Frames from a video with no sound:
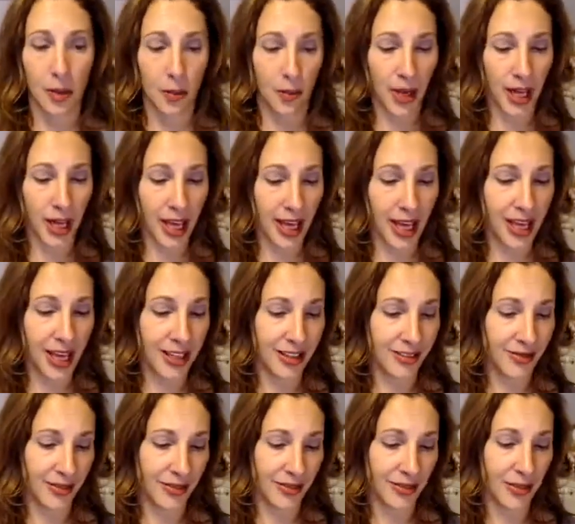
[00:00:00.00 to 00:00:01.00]
But
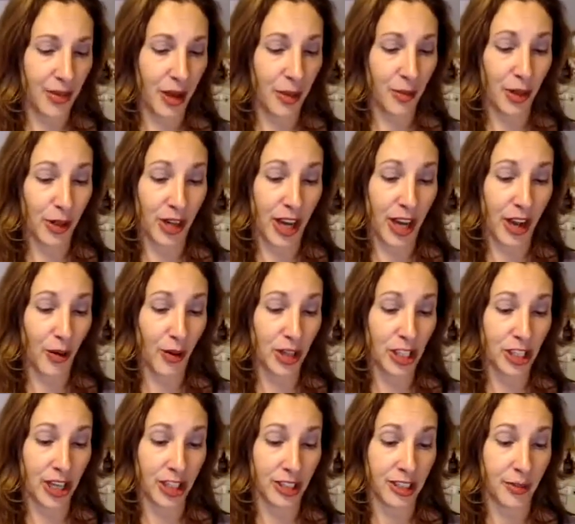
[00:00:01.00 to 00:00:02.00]
remember how we
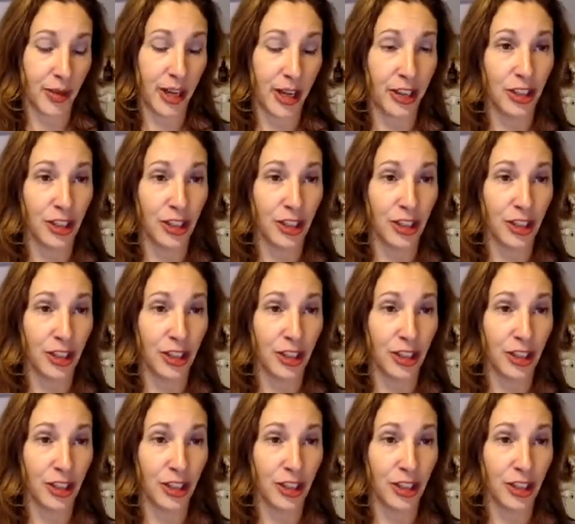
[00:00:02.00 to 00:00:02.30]
talked about